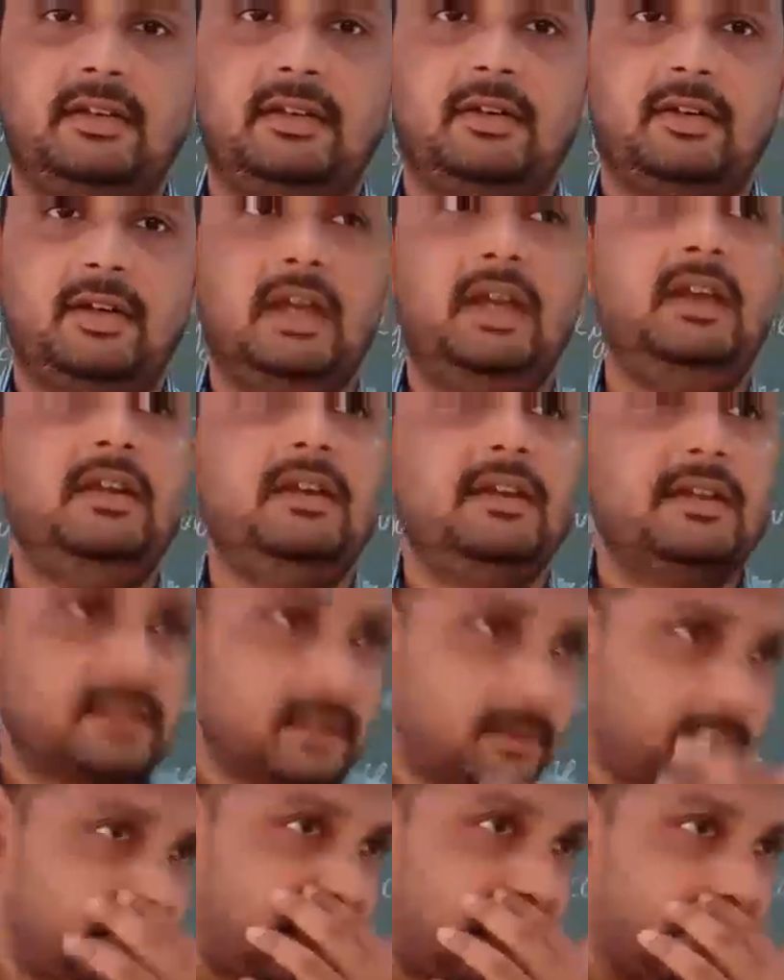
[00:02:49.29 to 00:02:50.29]
Okay,
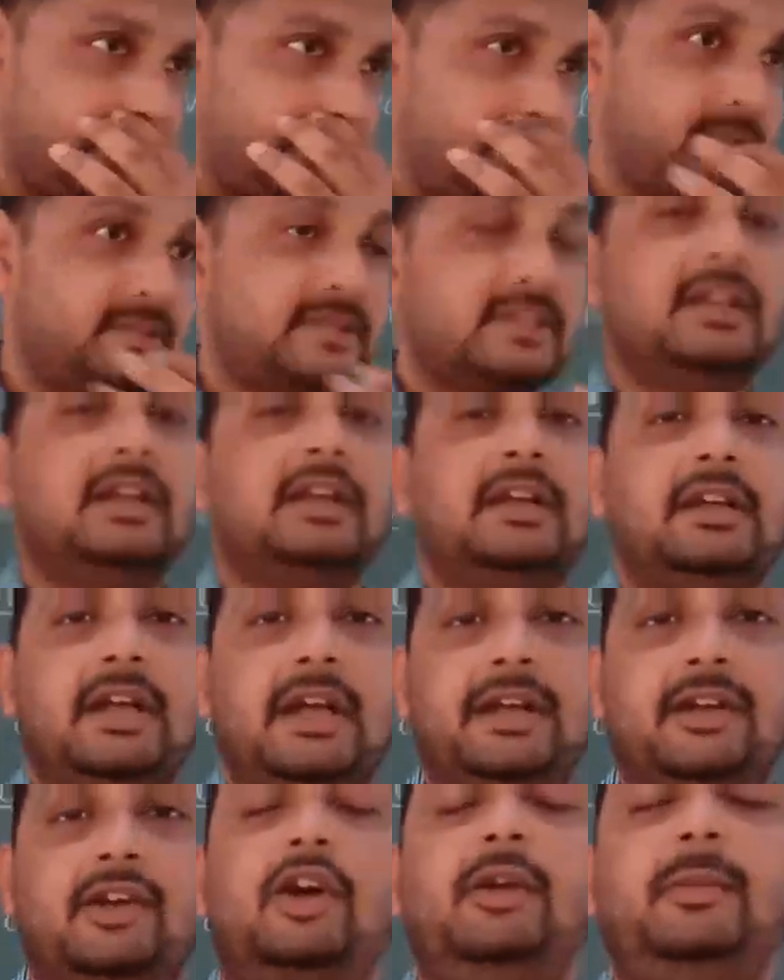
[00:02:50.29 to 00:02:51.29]
sometimes a
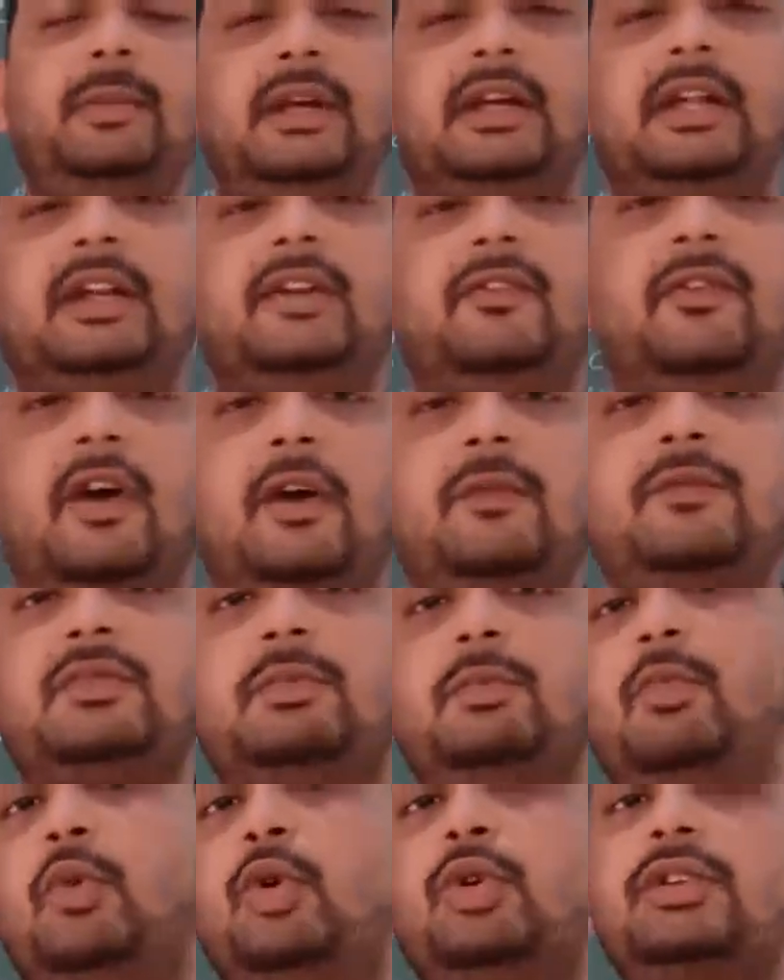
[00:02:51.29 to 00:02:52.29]
nonmetal forms
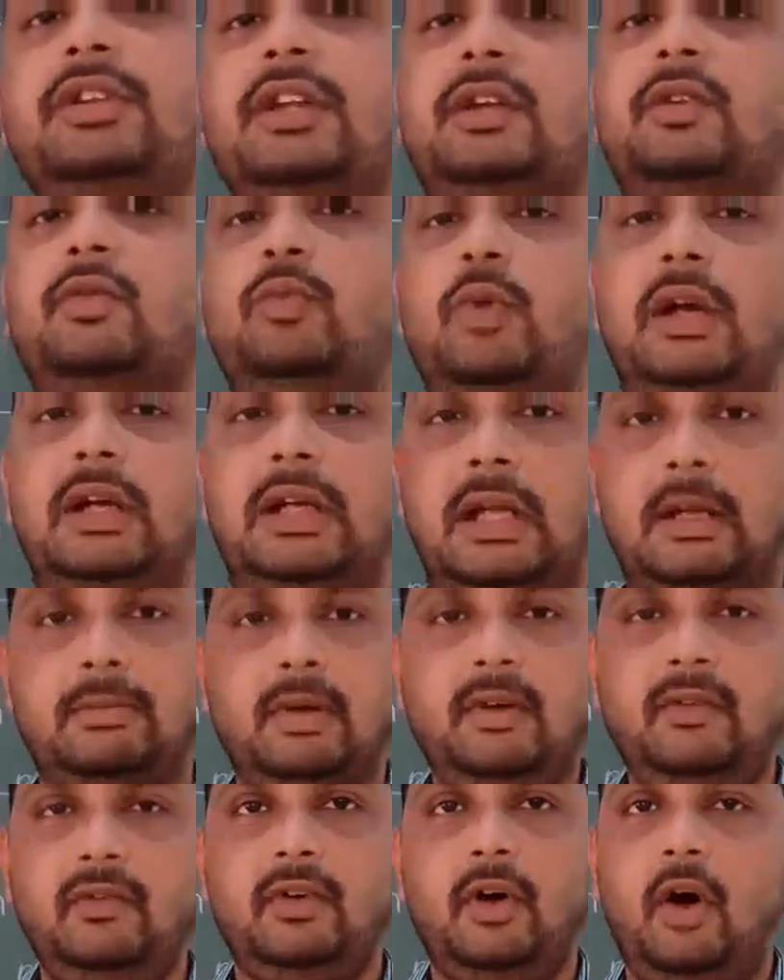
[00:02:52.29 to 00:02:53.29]
more than one type
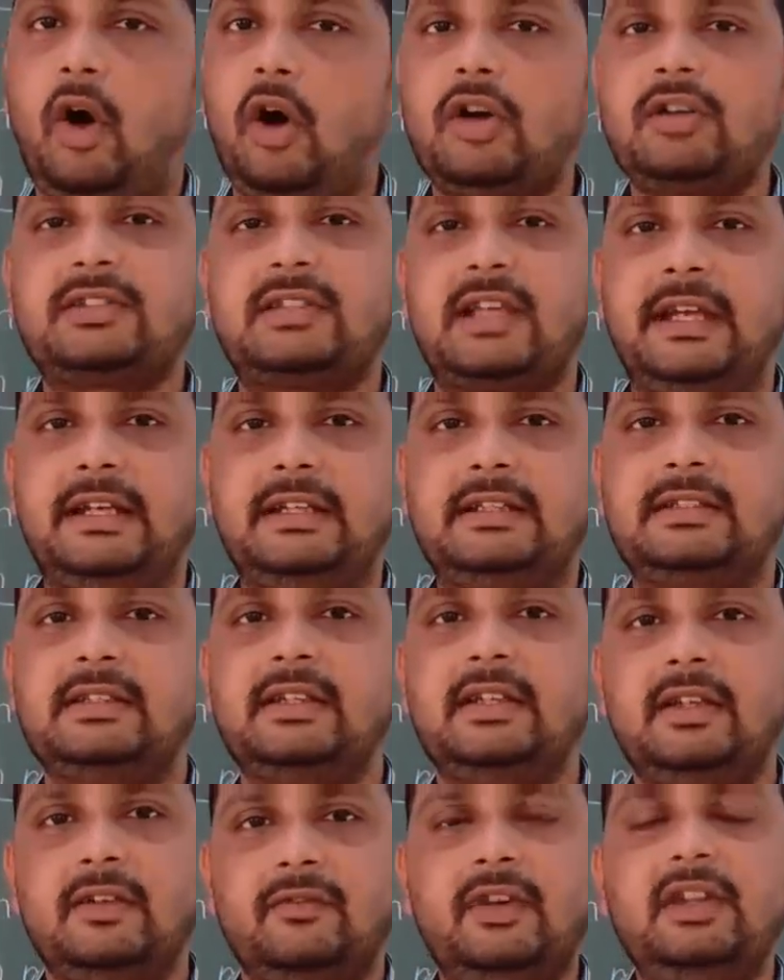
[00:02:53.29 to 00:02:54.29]
of oxides
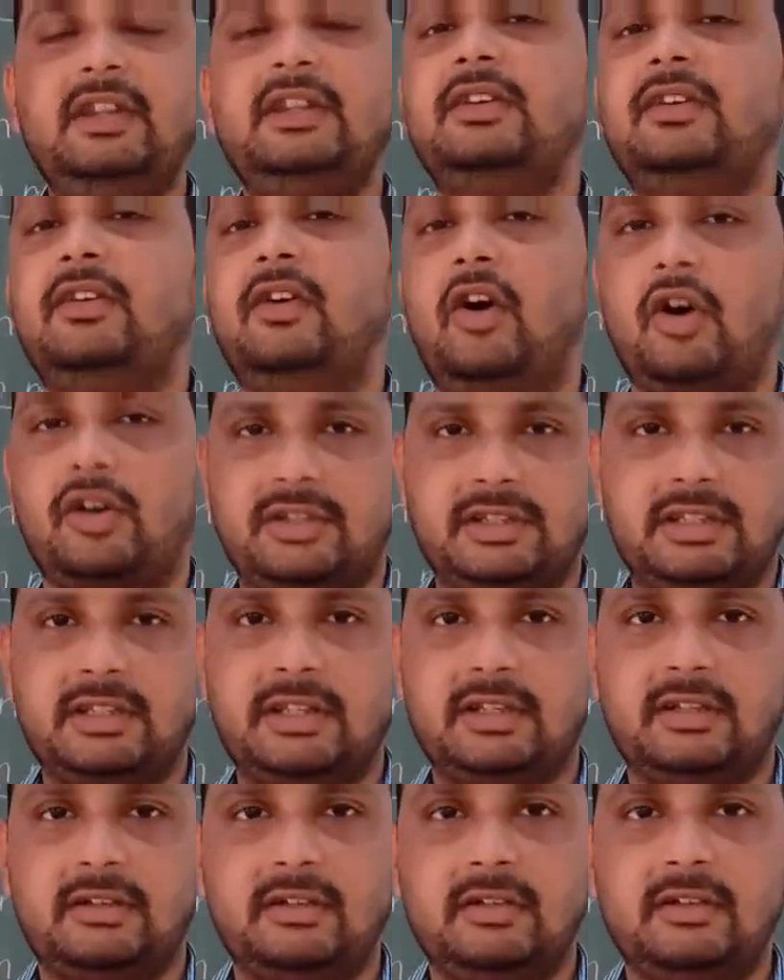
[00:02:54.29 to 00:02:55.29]
with oxygen.